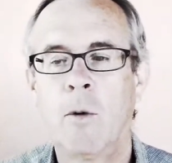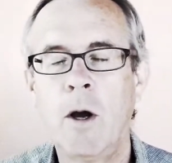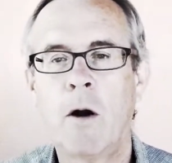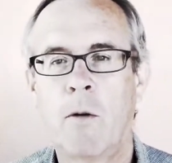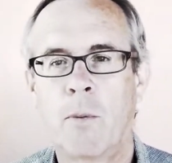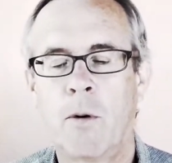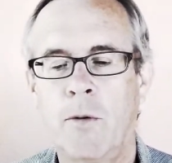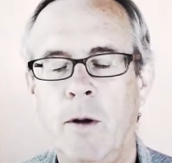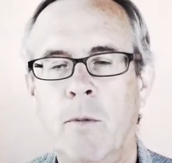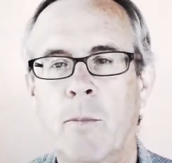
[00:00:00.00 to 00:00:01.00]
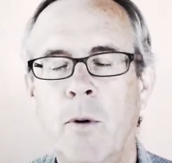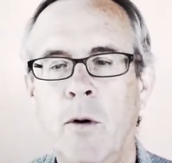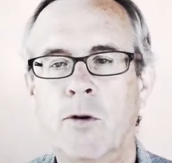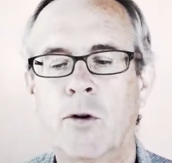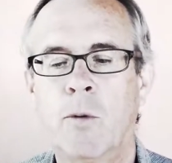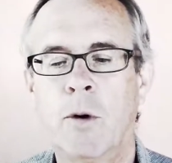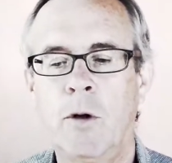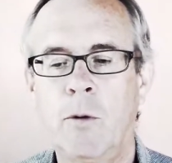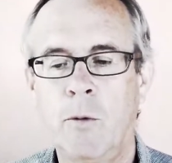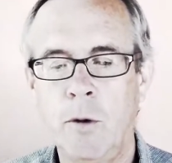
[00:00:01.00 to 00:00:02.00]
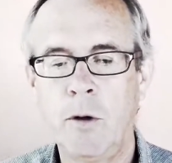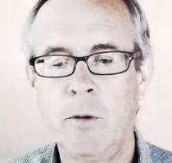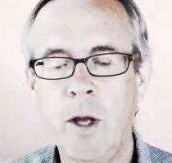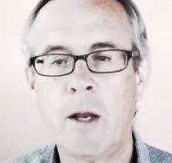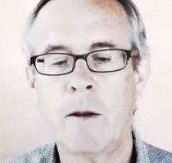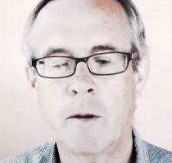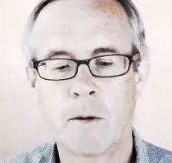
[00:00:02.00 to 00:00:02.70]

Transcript: We are the pro team, we're pros, so when you get